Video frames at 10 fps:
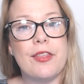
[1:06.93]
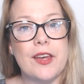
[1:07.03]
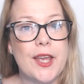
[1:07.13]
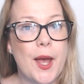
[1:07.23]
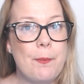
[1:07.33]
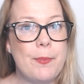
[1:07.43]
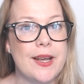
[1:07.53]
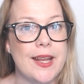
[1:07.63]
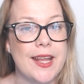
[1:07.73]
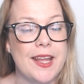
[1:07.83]
The
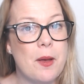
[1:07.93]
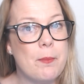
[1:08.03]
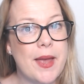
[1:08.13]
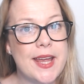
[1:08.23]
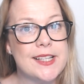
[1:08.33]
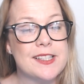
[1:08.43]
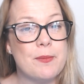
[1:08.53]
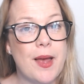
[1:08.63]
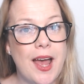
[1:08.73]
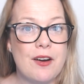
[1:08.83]
company made
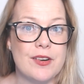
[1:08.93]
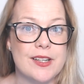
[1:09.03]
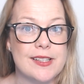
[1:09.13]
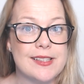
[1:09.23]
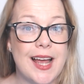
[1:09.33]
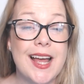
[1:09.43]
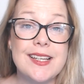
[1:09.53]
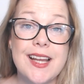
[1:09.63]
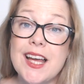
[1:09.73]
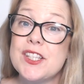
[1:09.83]
some errors
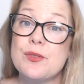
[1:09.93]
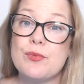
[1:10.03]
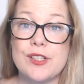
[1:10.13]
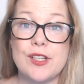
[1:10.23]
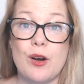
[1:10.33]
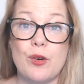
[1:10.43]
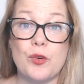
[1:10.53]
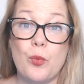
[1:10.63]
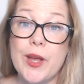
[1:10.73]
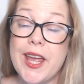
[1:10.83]
and as a
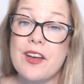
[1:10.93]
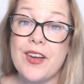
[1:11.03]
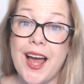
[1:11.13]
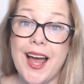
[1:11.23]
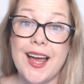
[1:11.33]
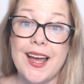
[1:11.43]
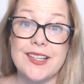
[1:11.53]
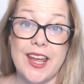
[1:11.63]
result we have had